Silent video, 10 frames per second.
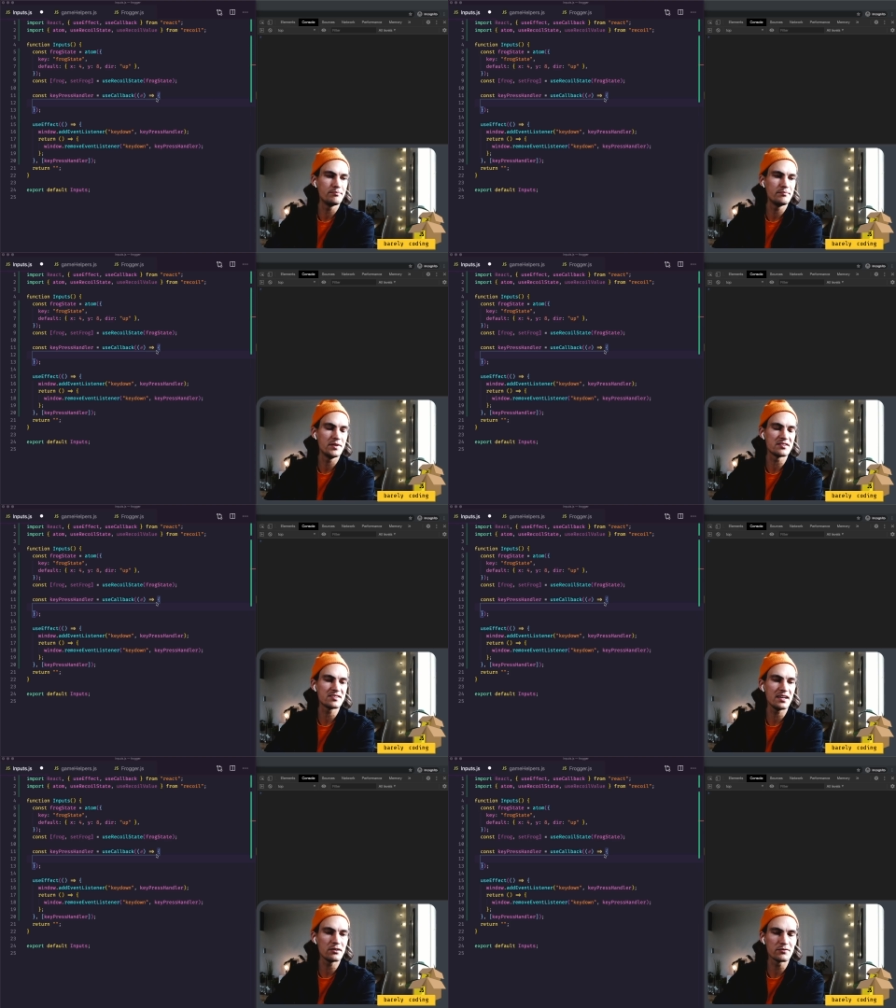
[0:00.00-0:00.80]
the
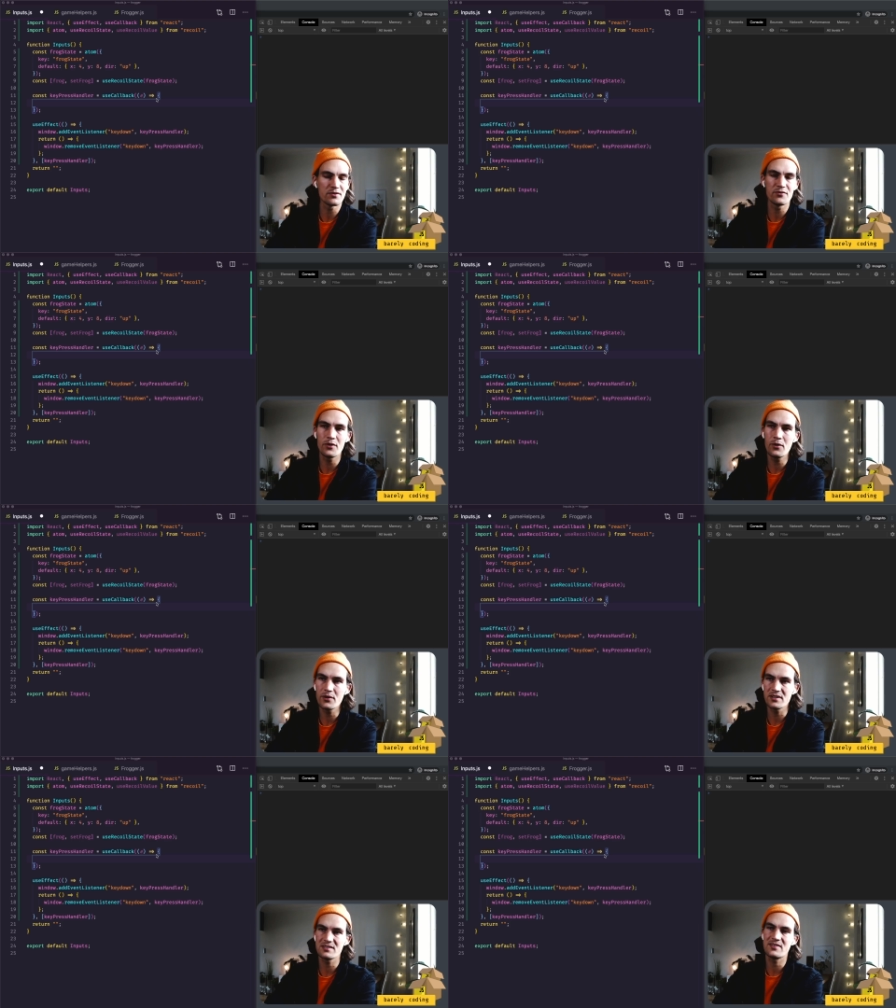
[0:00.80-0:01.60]
state of the frog
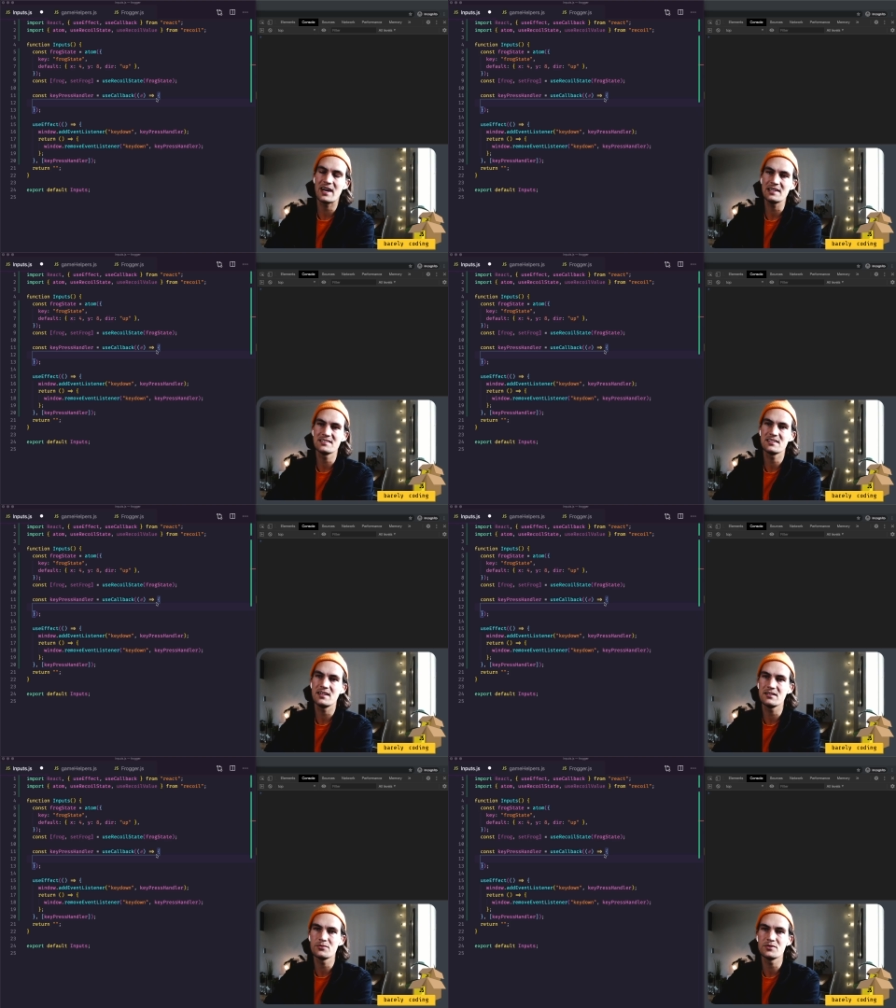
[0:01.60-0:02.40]
is a valid
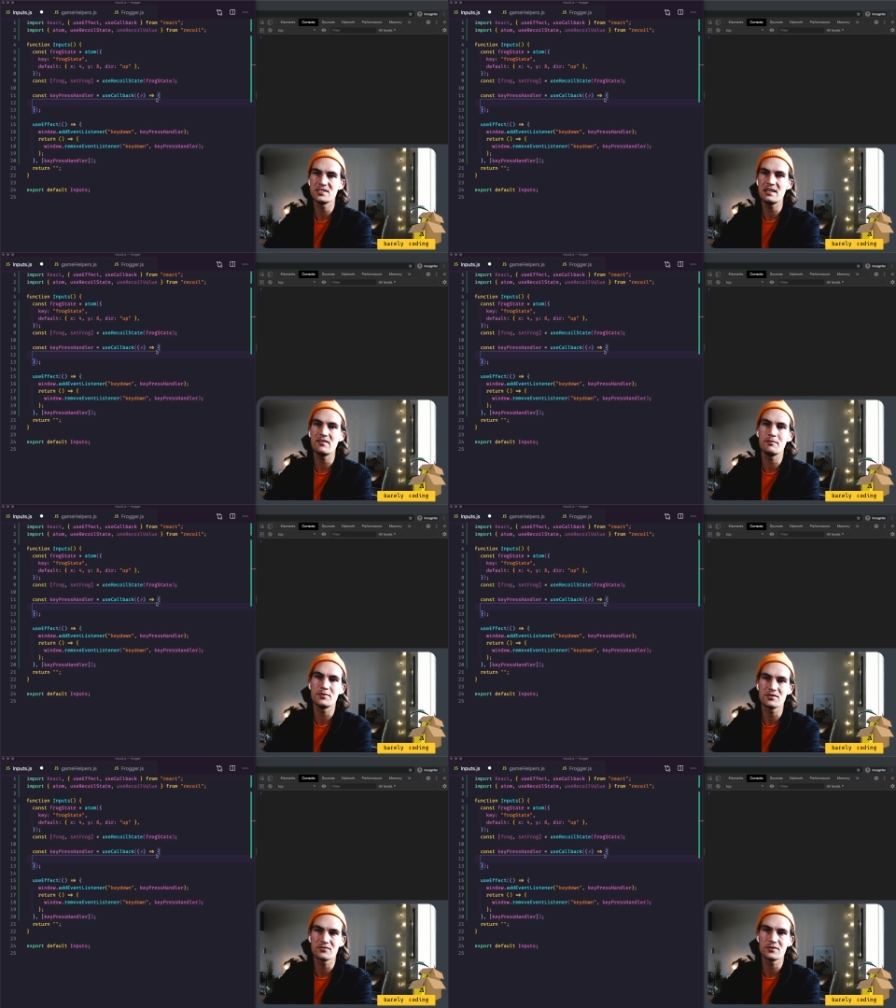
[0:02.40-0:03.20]
state to receive
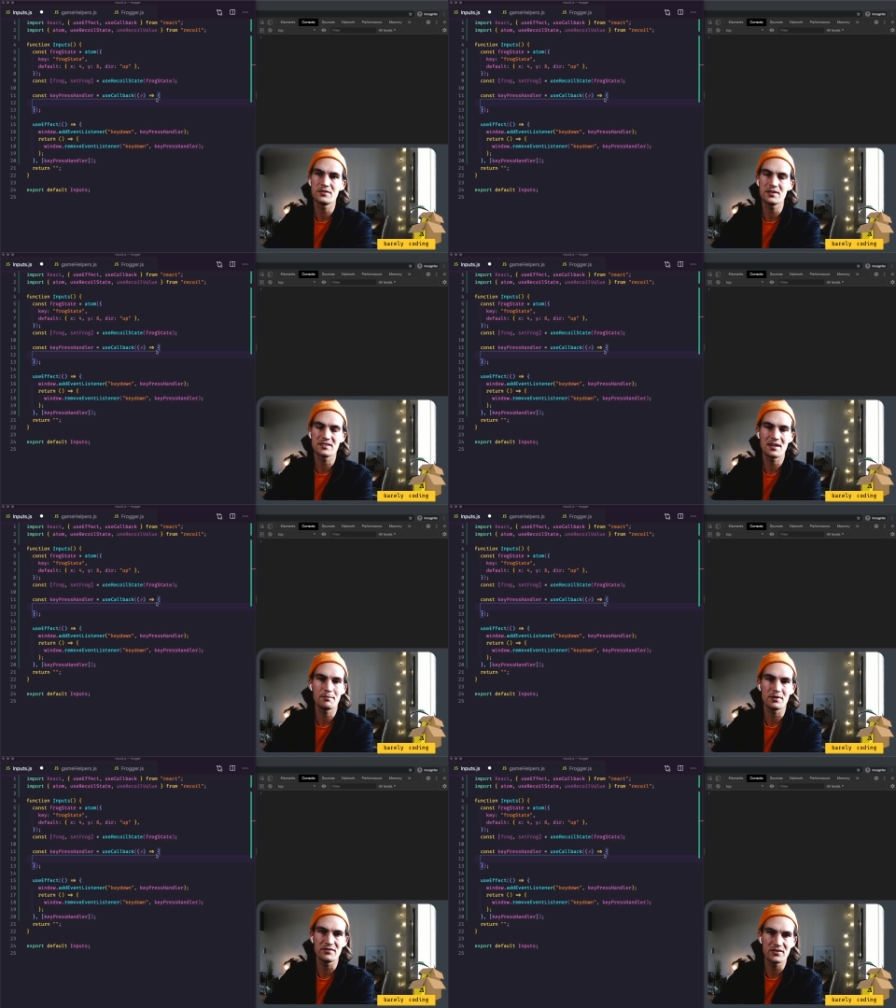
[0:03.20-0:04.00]
inputs. For
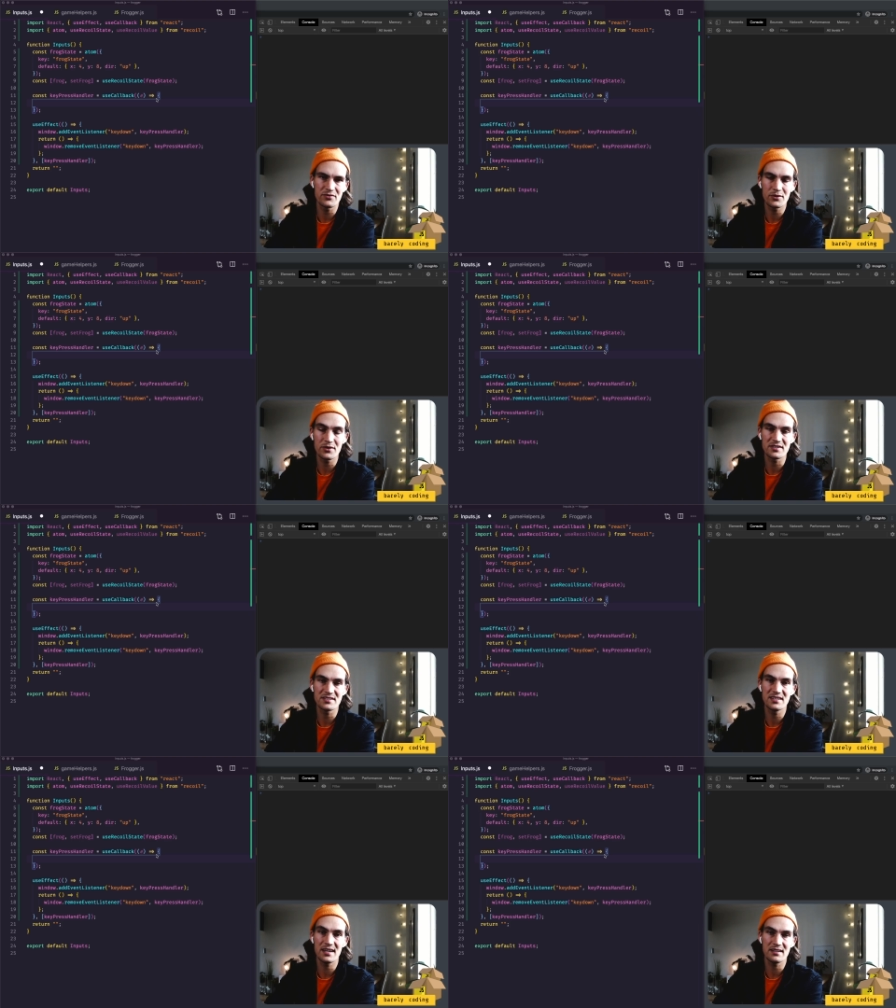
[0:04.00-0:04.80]
example, if the frog is
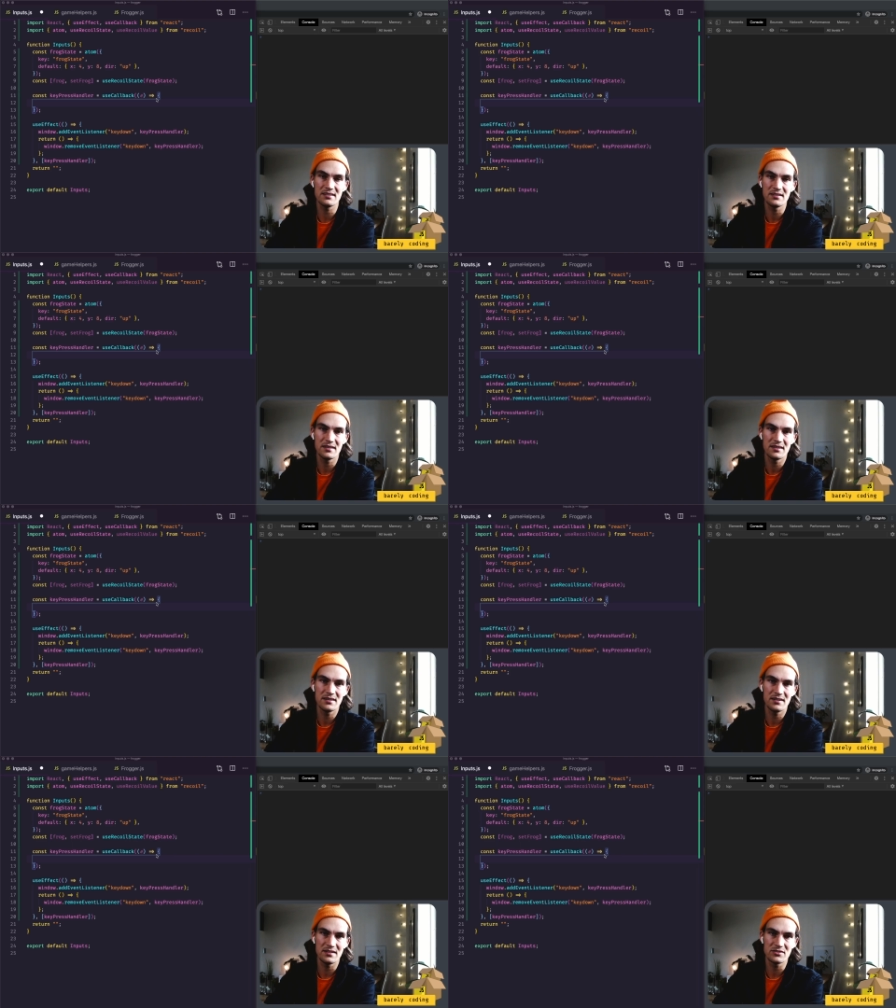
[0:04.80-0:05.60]
dead,
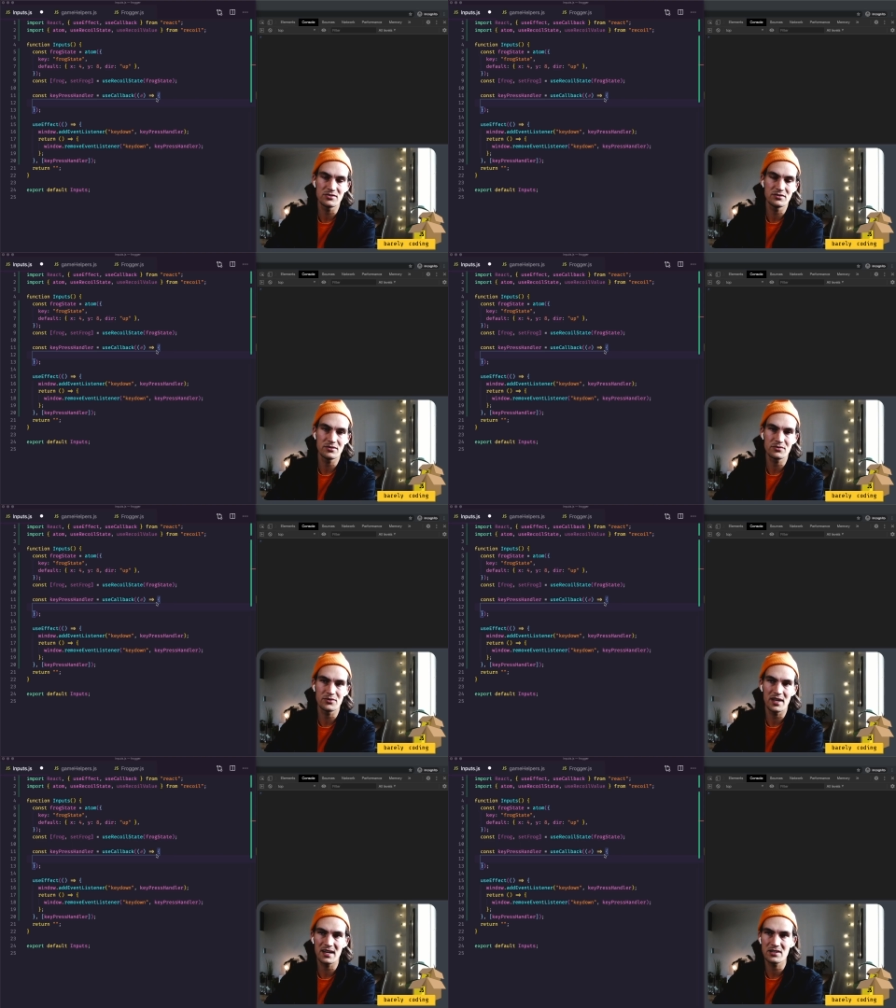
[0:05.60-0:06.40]
it should not
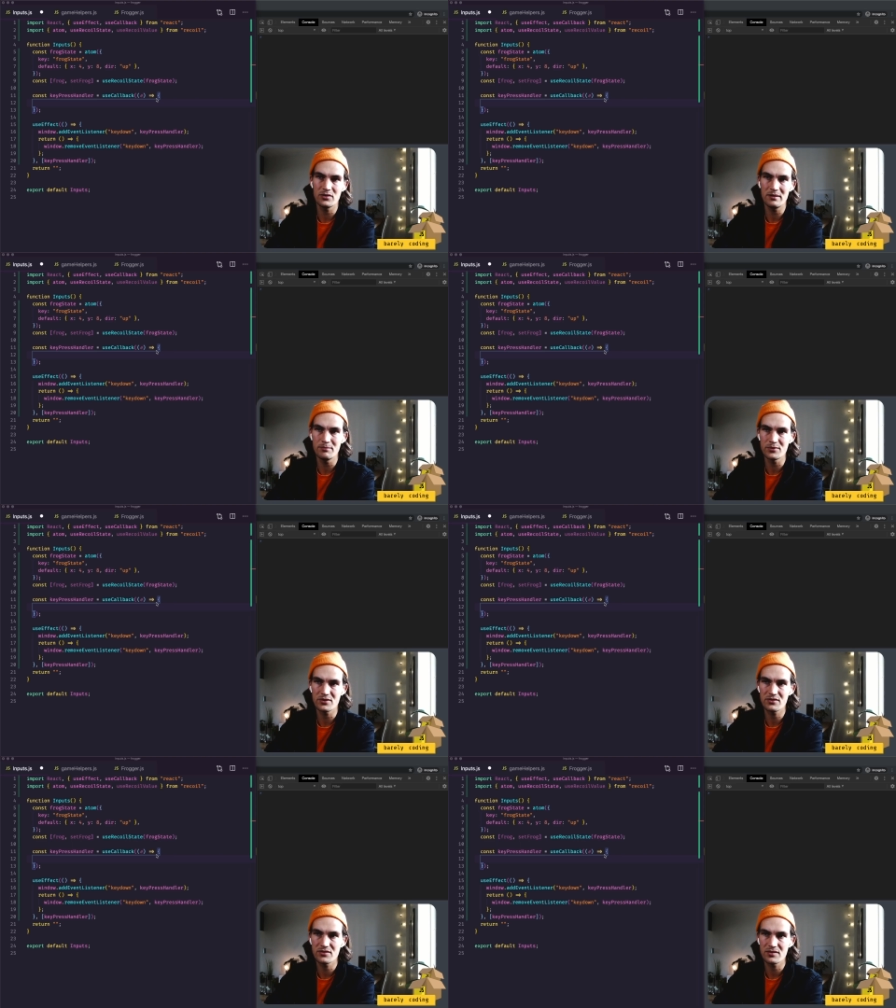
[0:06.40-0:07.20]
react to inputs.